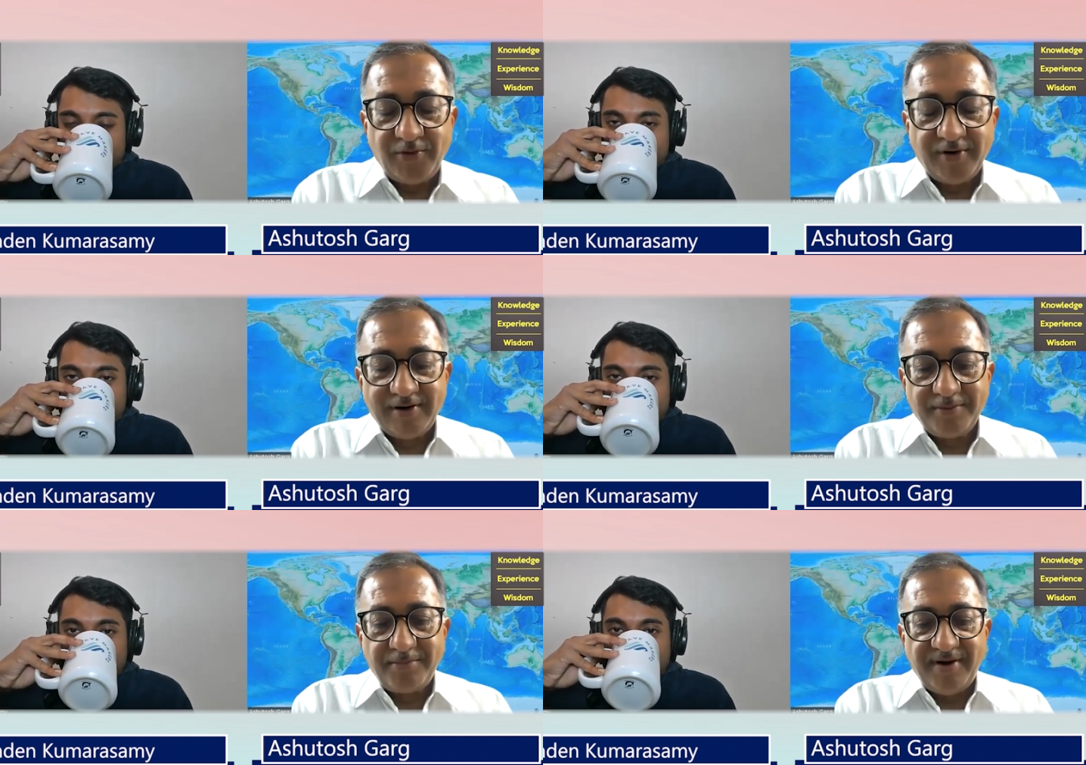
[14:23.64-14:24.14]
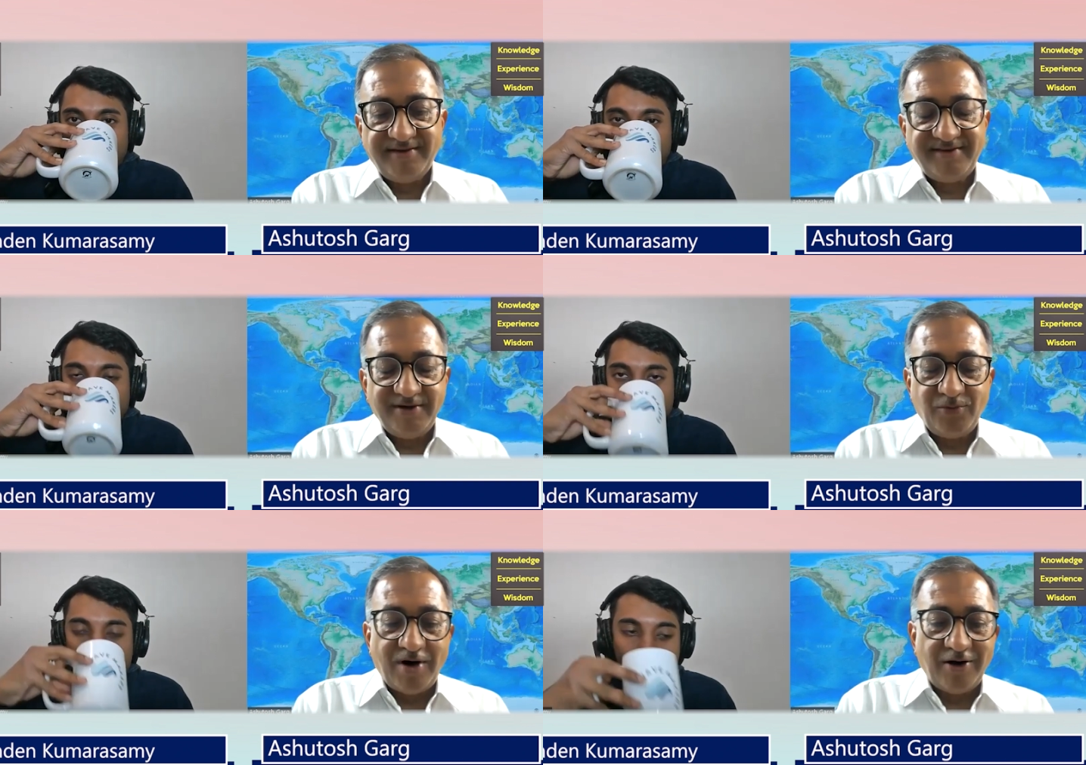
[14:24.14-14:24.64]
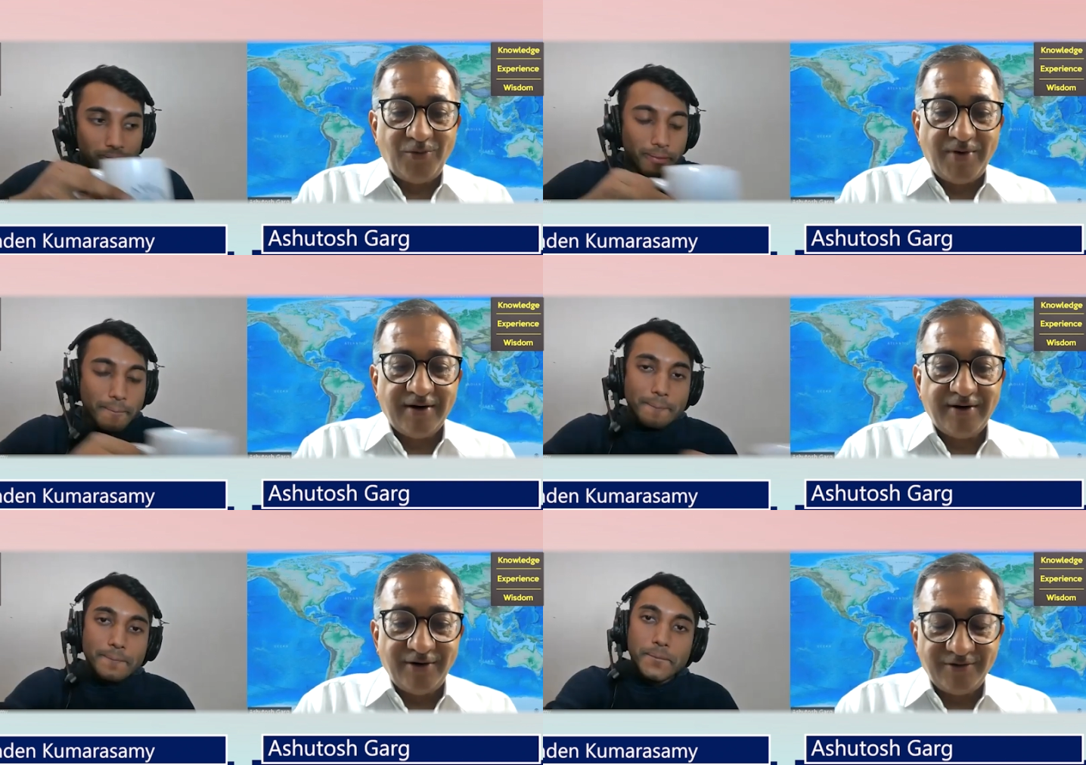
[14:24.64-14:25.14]
Speaker 1: What an amazing
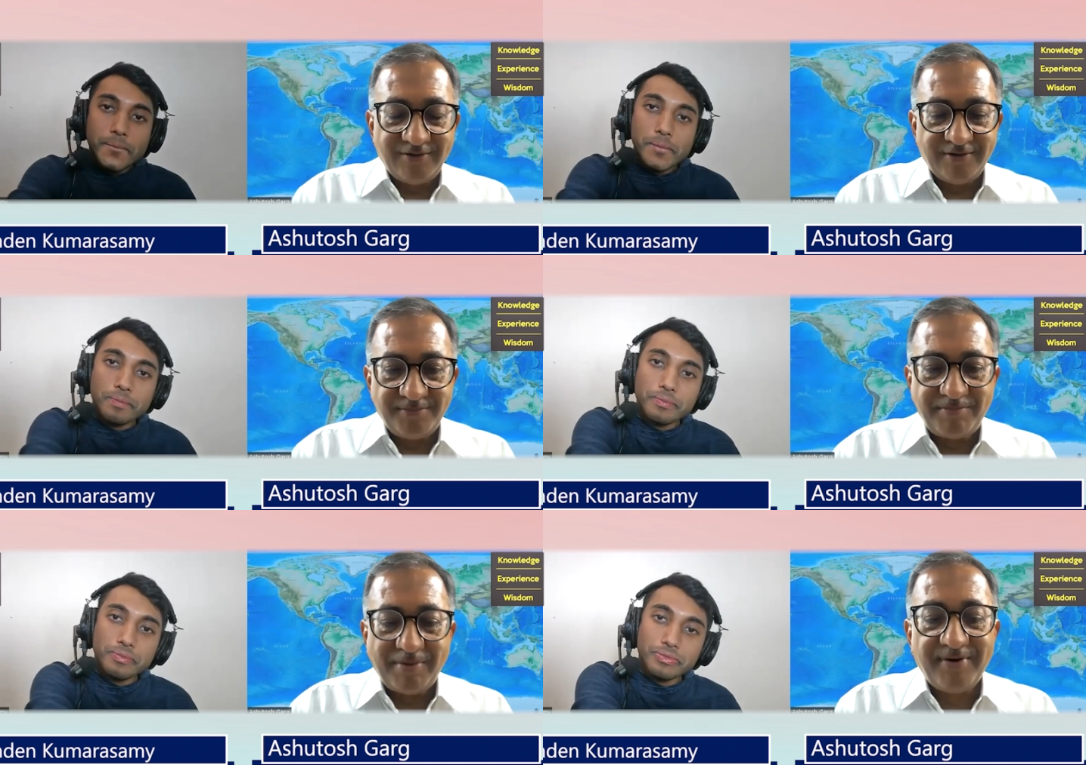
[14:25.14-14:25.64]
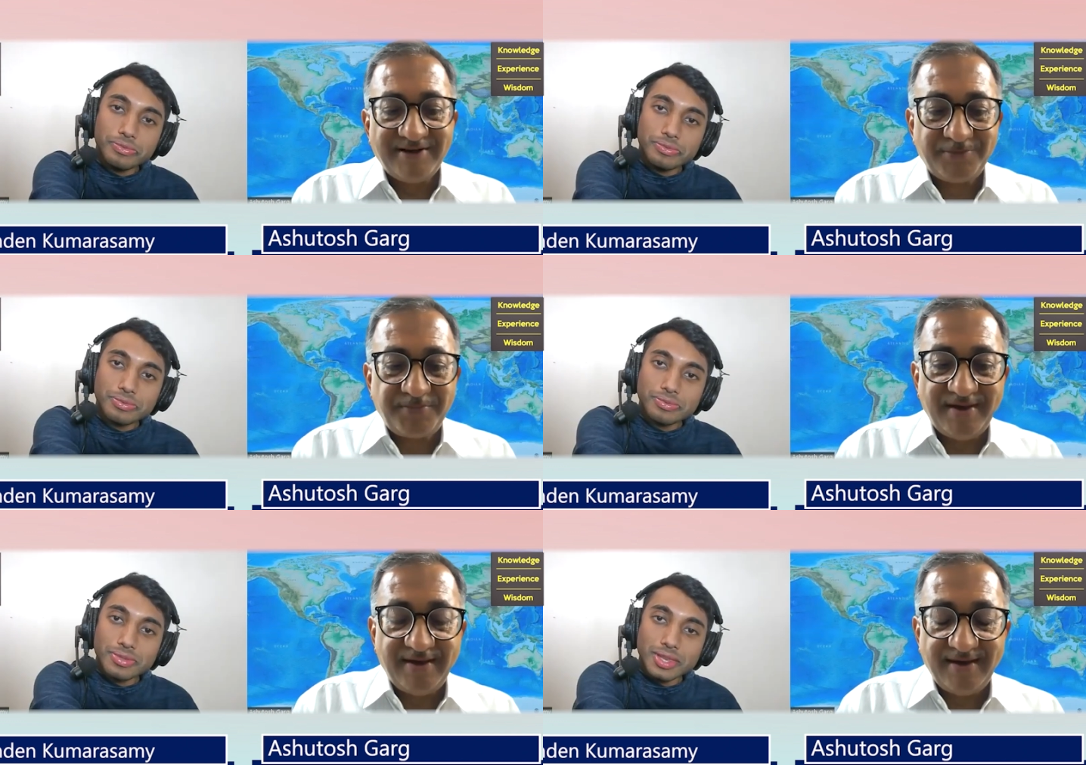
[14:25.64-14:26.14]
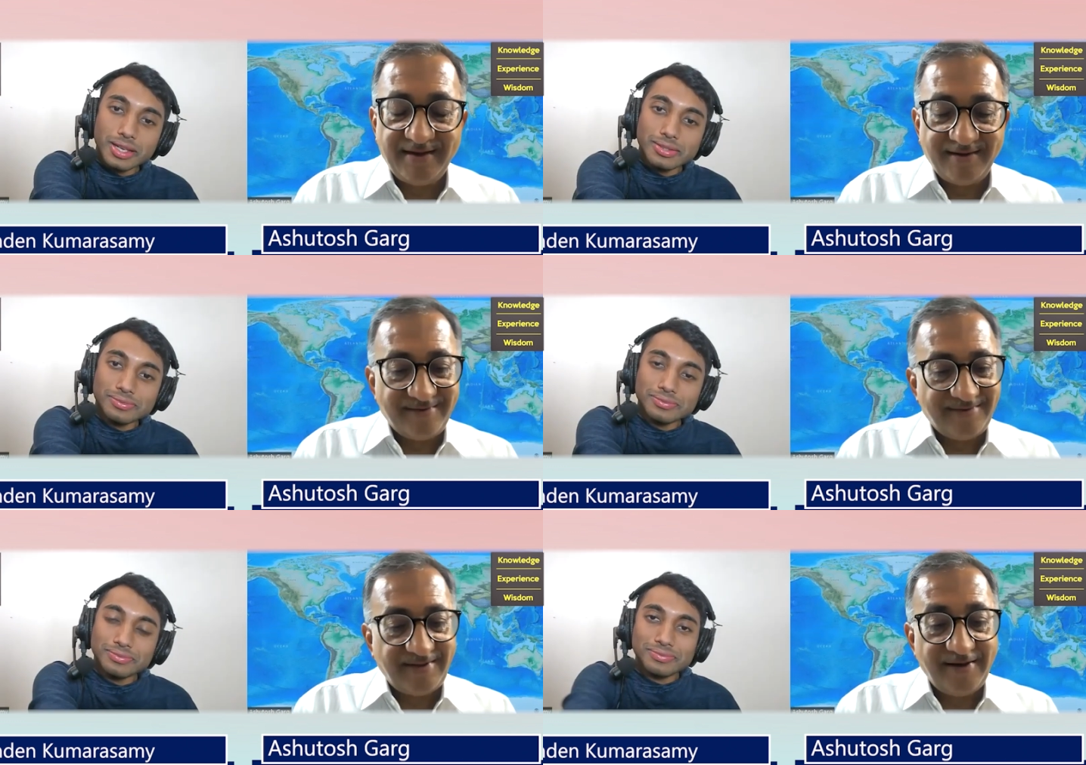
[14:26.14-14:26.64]
101 on public
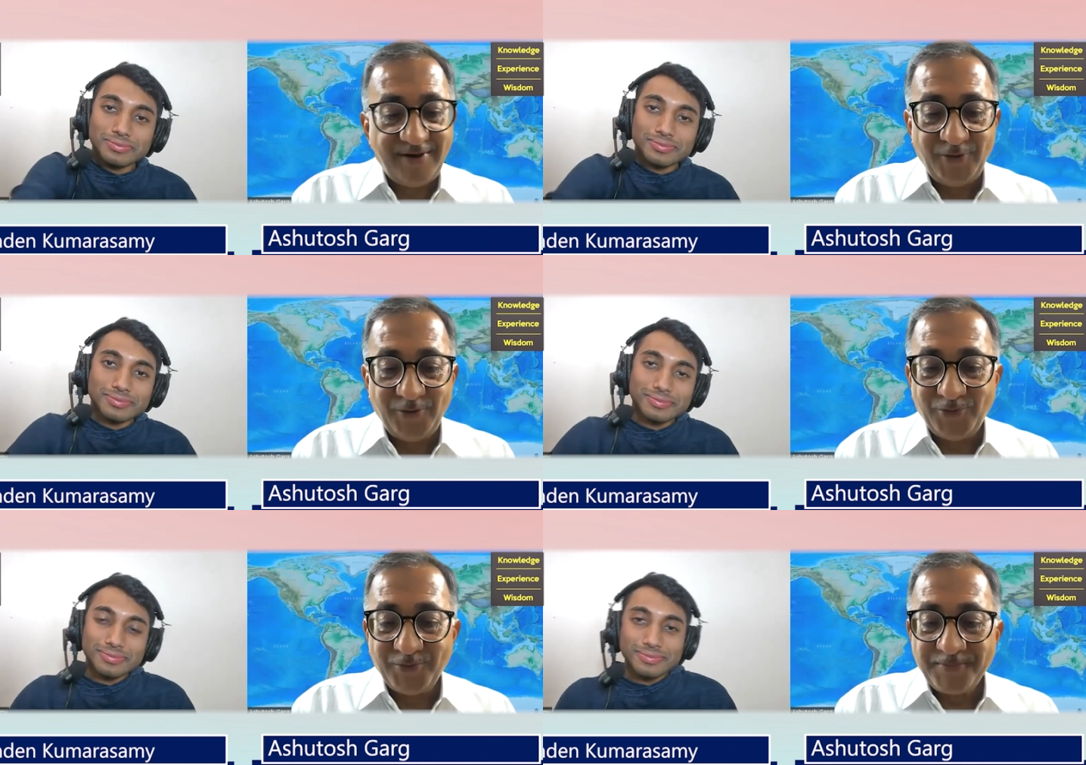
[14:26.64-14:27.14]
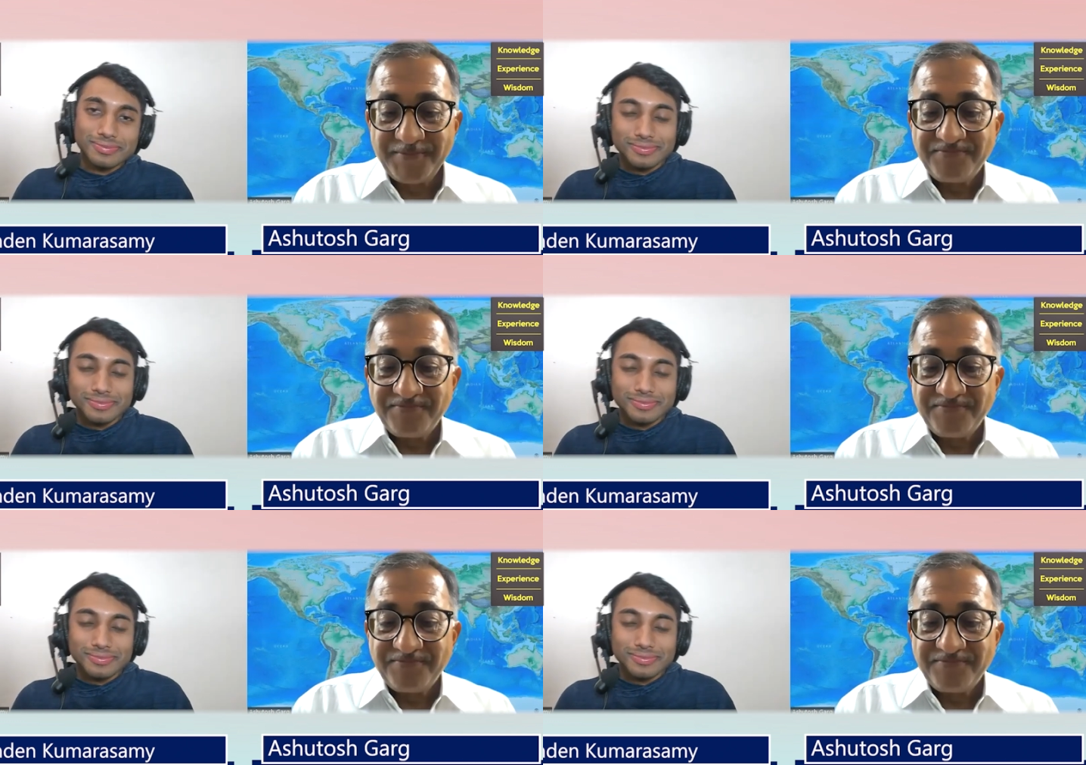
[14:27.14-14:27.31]
speaking. Thank you.